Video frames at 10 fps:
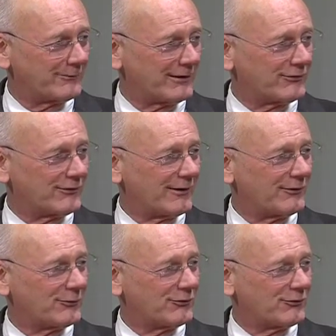It's, uh,
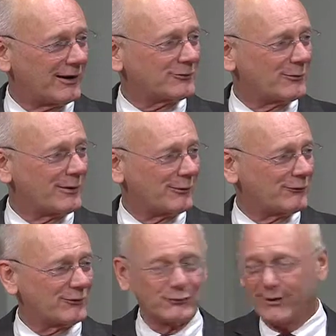yeah. stuck to my
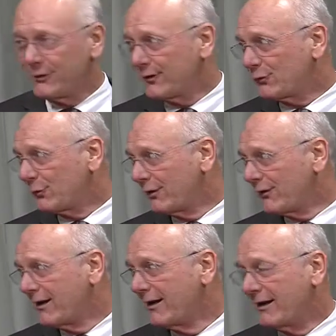refrigerator. It's good, worth
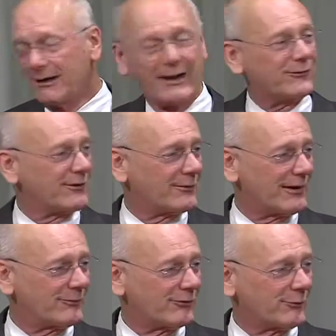good less than the
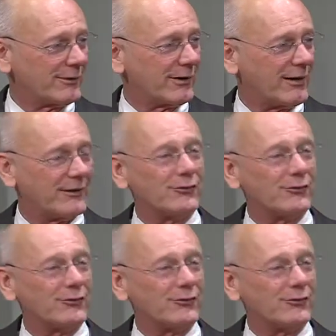paper is printed on.